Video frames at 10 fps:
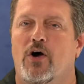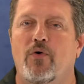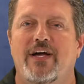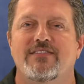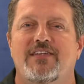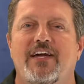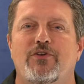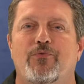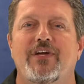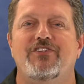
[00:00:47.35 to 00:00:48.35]
Don't
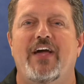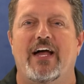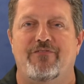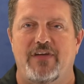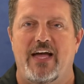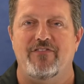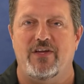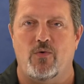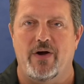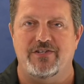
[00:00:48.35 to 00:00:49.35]
hesitate to reach out if you have
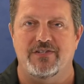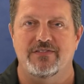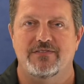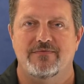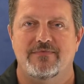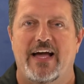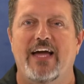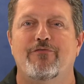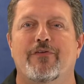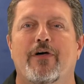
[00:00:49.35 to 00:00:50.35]
any questions,
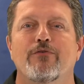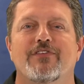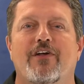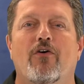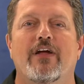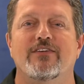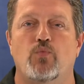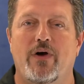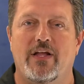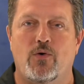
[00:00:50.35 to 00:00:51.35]
and for those that aren't as
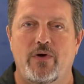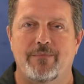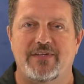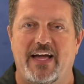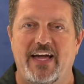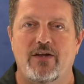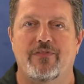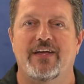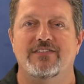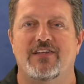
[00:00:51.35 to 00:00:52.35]
well equipped to handle
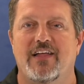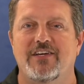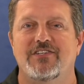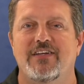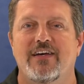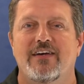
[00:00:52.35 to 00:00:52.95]
the installation,